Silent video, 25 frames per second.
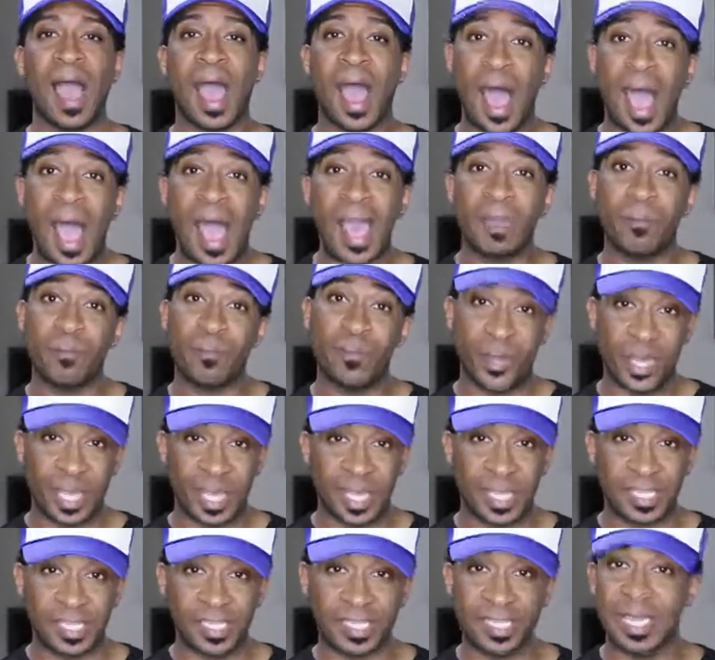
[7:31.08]
I
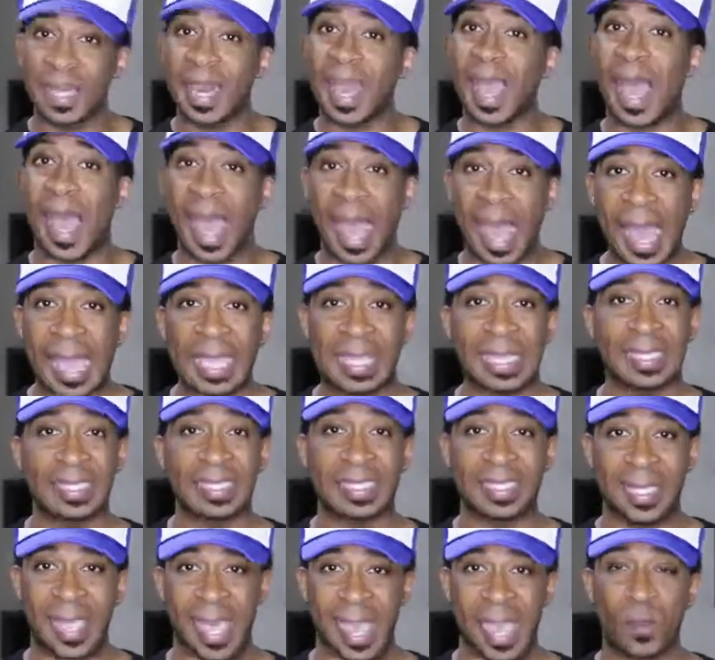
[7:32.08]
wish that I
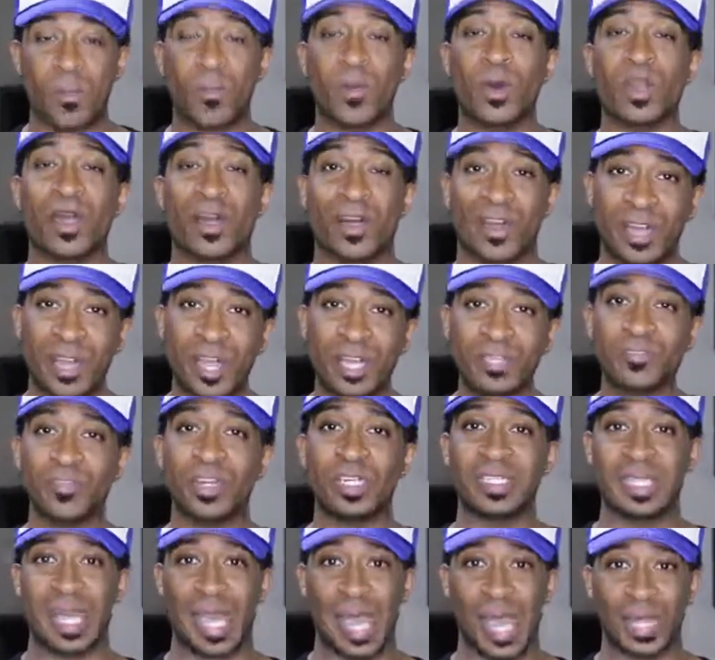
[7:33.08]
could get
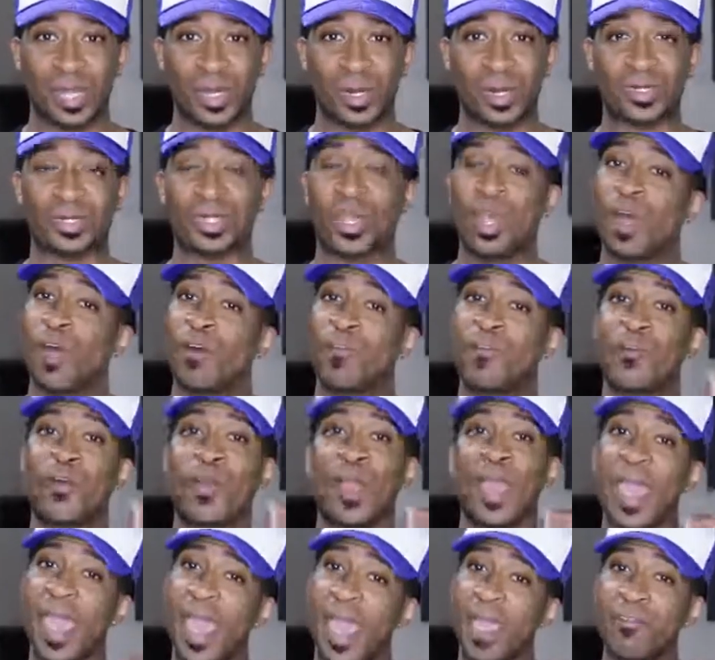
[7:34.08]
$100
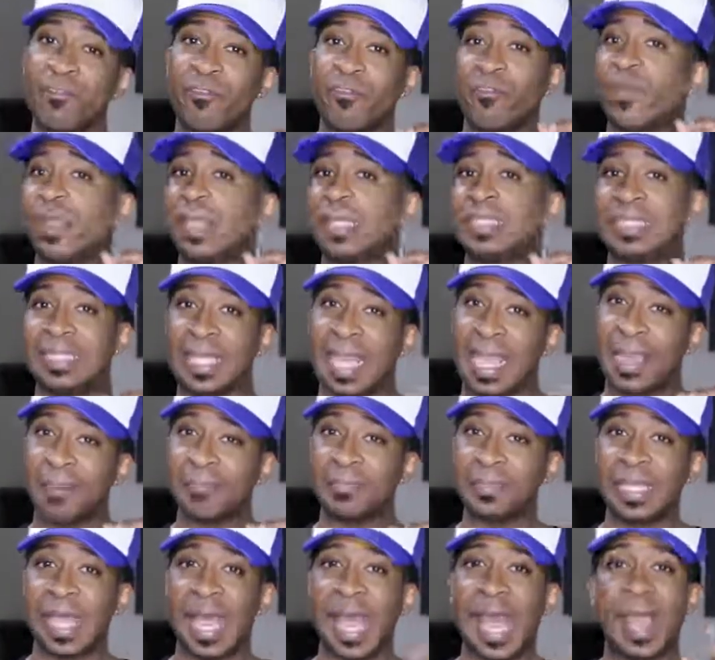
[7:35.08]
for every
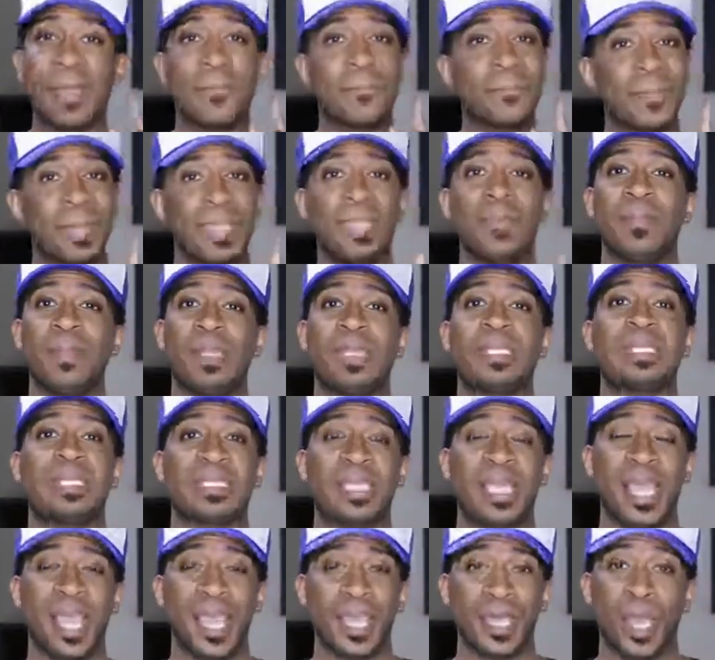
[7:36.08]
damn time Mimi
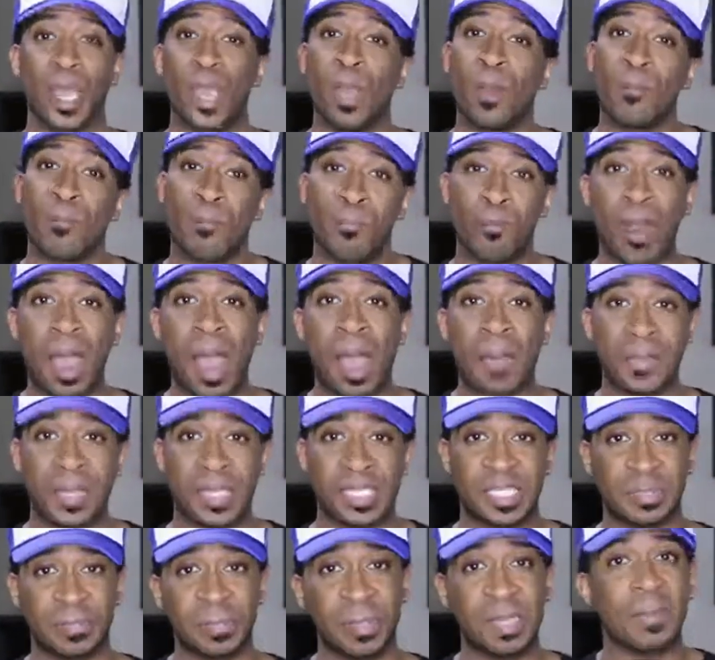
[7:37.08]
said
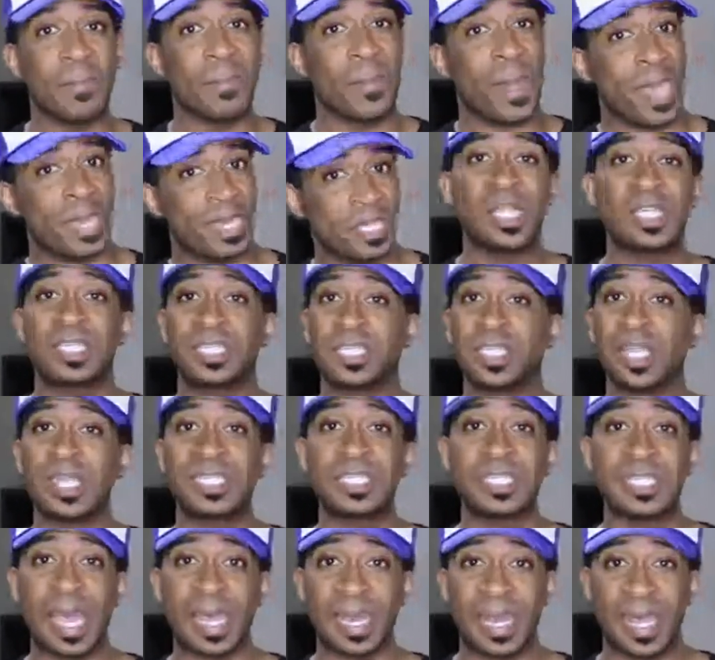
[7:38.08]
promise be made. She
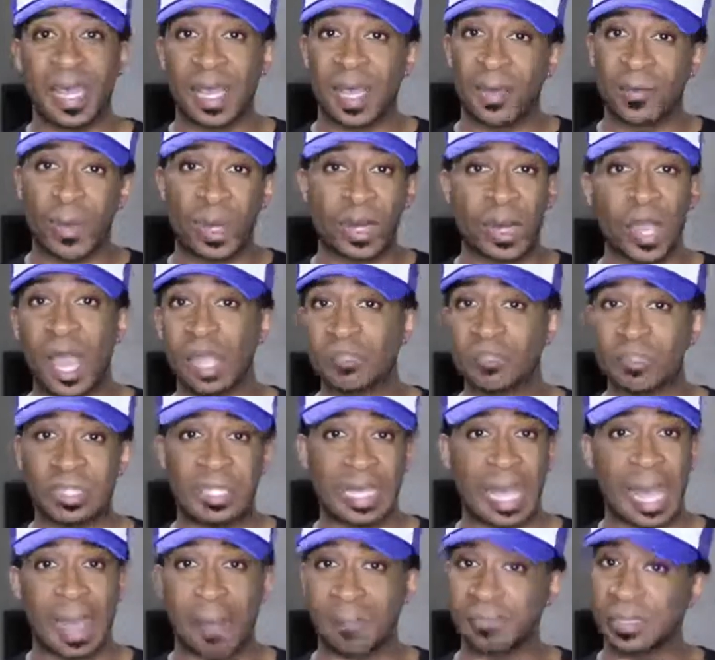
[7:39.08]
said it 100
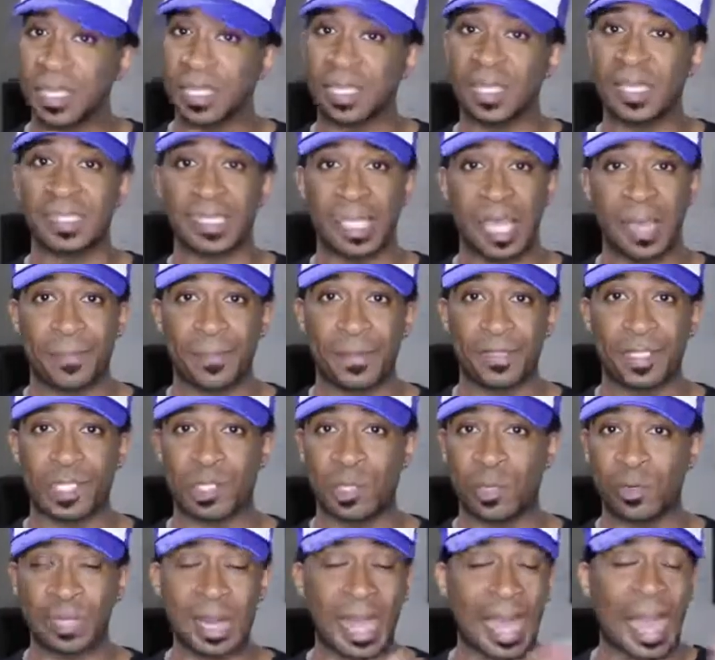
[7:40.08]
times in this
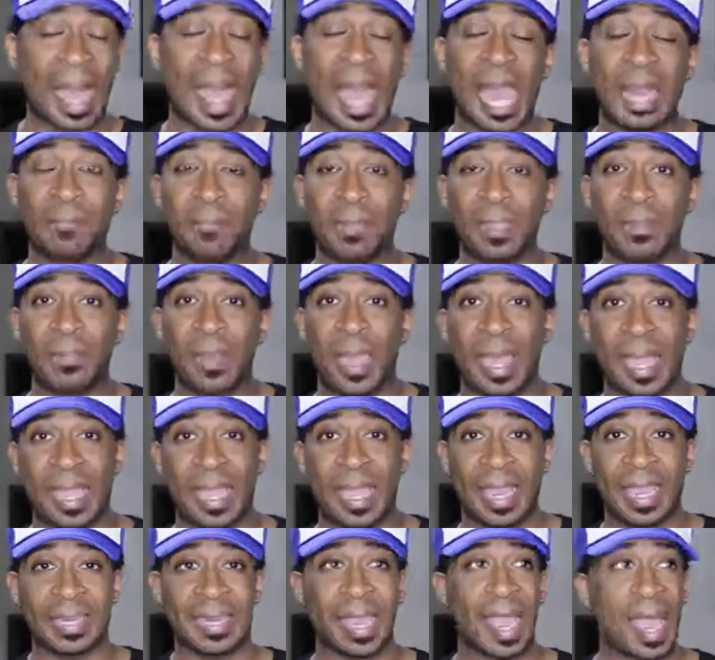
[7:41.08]
episode. I'd be
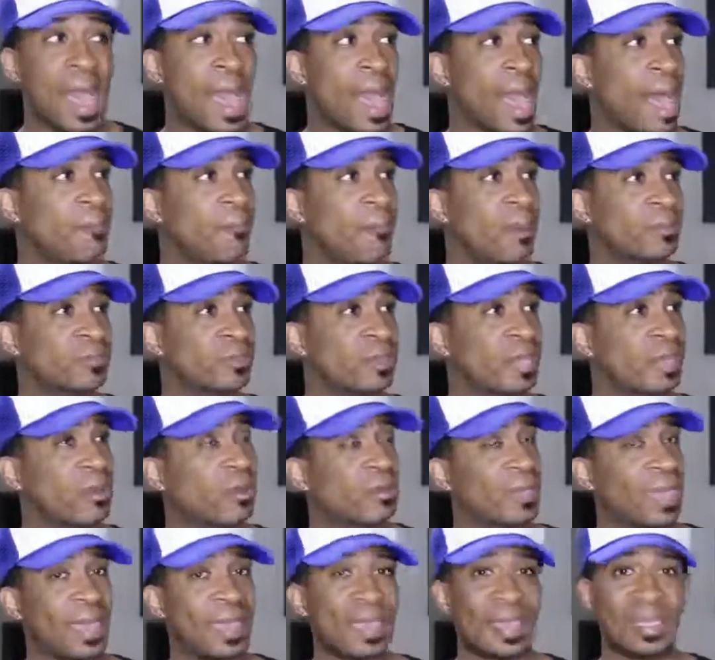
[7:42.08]
paid. I'm wondering, like,
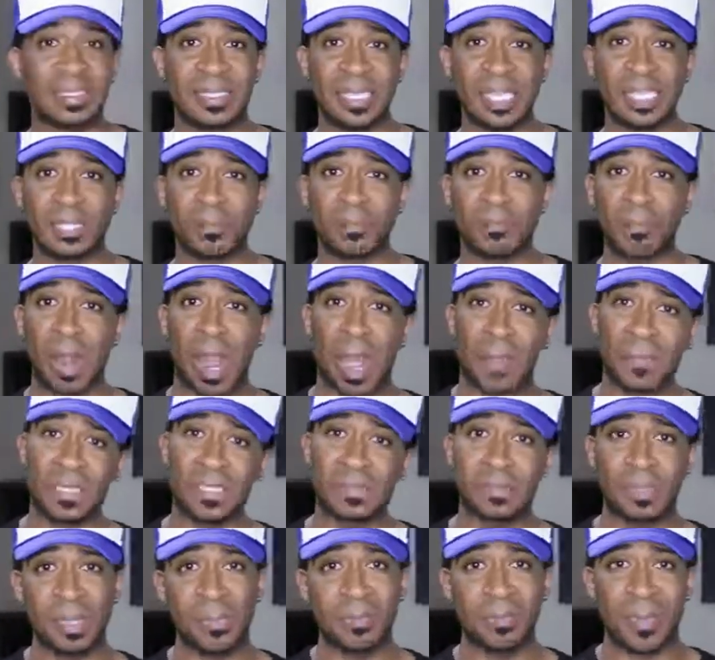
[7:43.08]
okay, is this
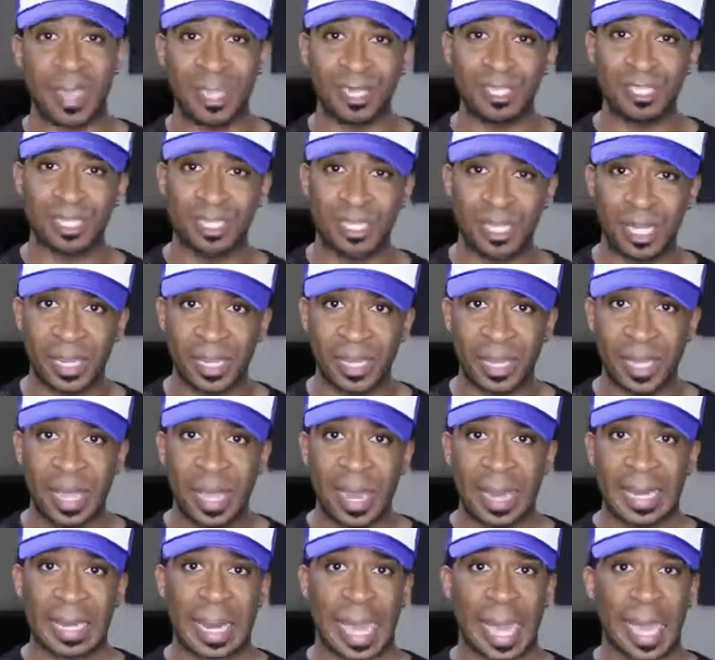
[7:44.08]
promise be made chick
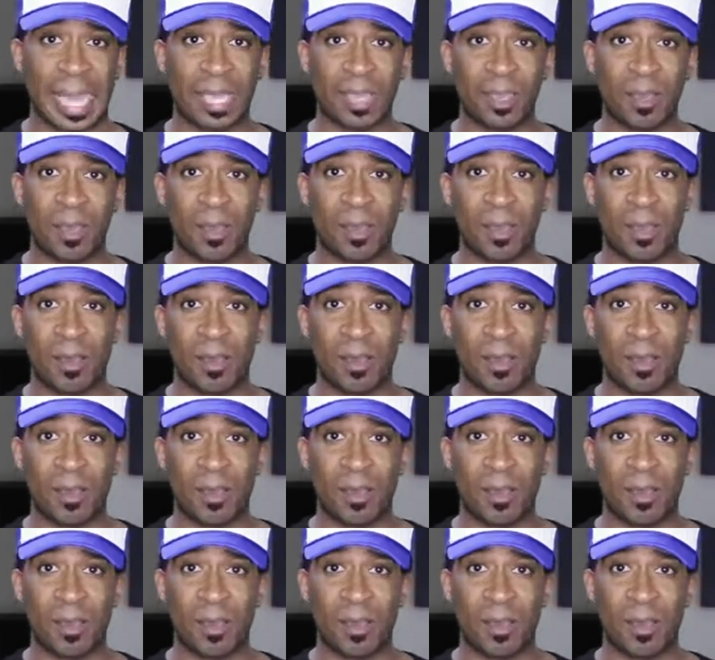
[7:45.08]
like,